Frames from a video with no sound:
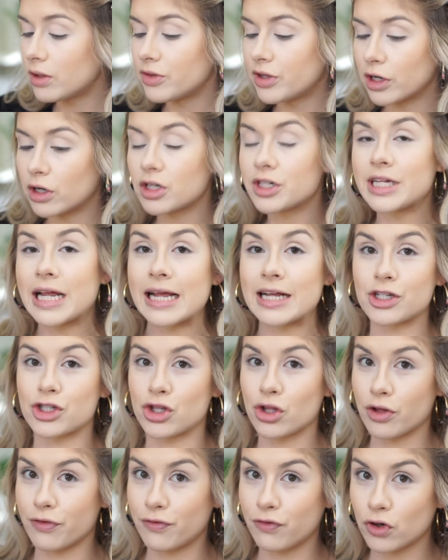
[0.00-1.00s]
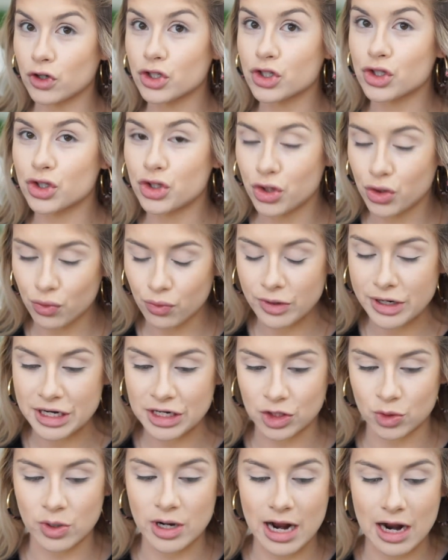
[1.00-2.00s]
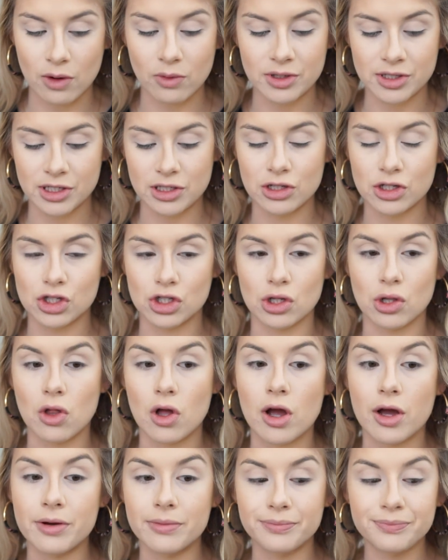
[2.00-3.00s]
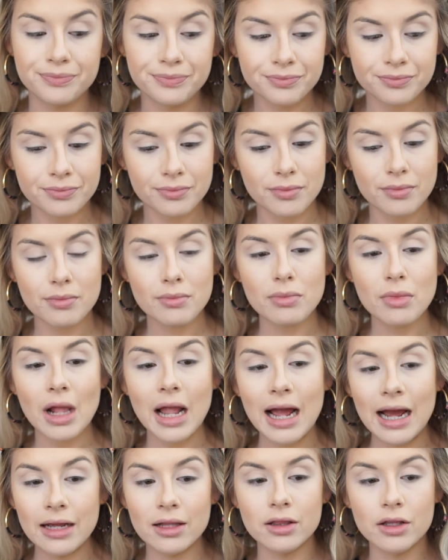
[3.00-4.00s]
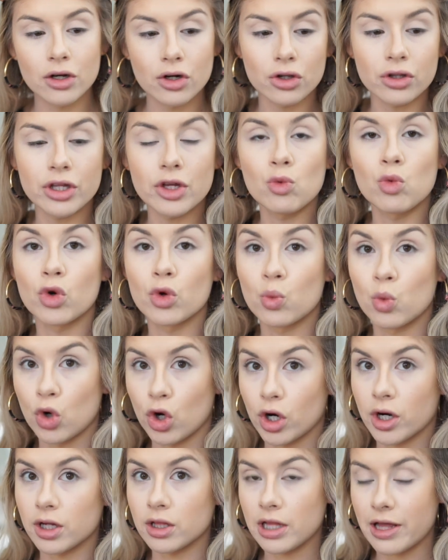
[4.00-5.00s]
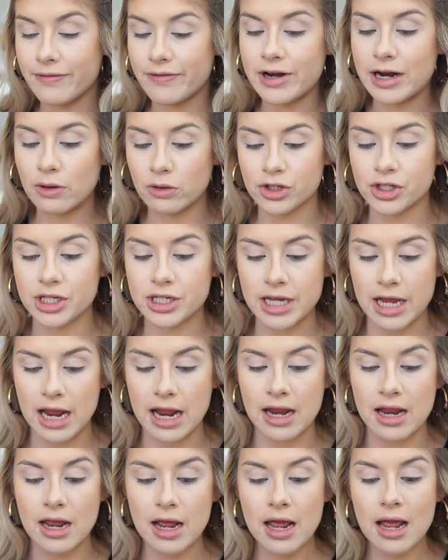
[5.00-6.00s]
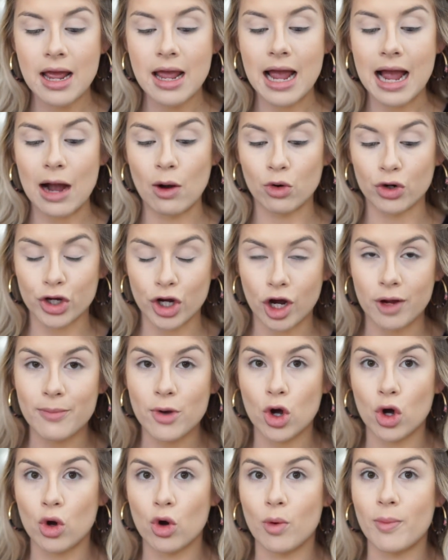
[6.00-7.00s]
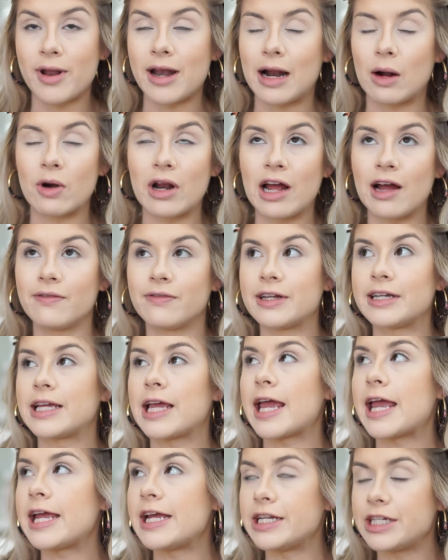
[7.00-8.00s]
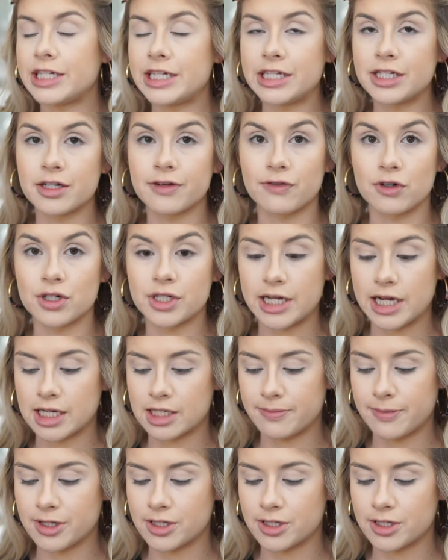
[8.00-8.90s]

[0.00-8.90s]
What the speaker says: there are days, so the first 2 weeks when I was in the salon, I literally would work 11 hours a day. I would come home and I would have like 18 different text